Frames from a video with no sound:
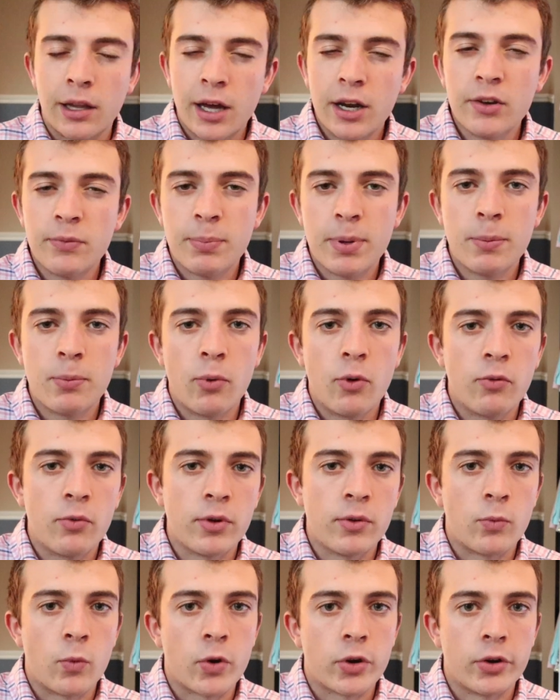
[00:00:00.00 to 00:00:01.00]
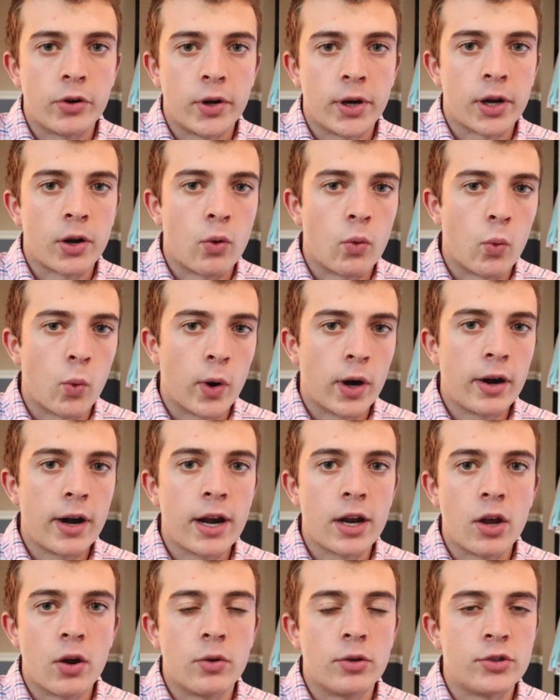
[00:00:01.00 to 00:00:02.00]
A lot of people have been wondering
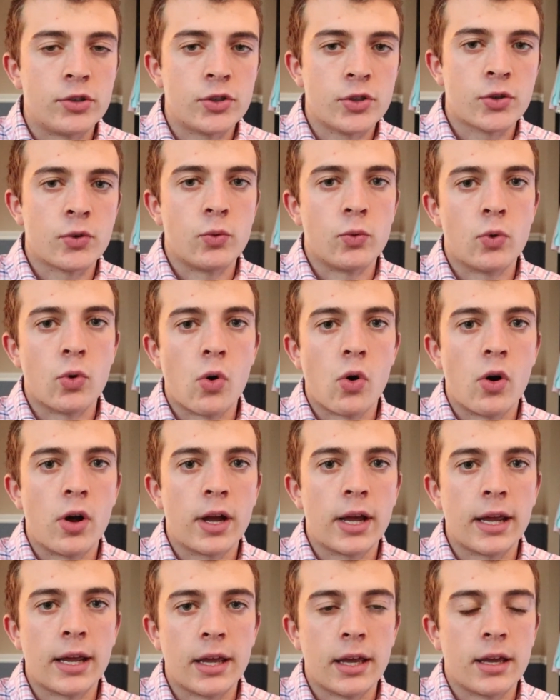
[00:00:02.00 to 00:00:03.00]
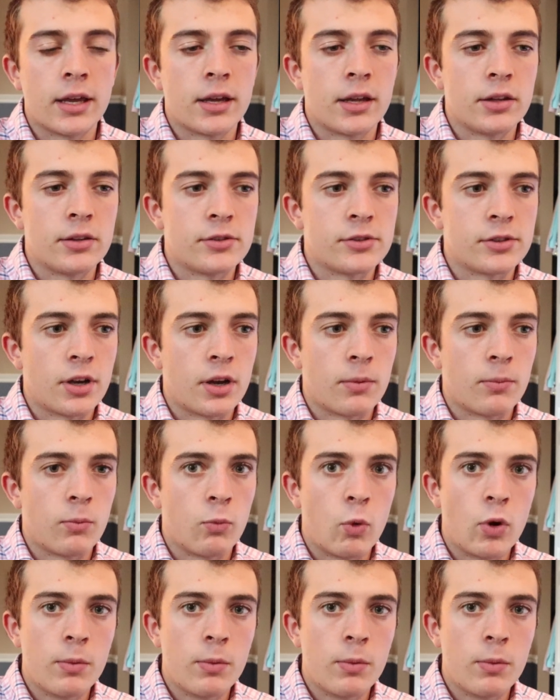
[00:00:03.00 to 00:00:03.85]
where I go to school and um,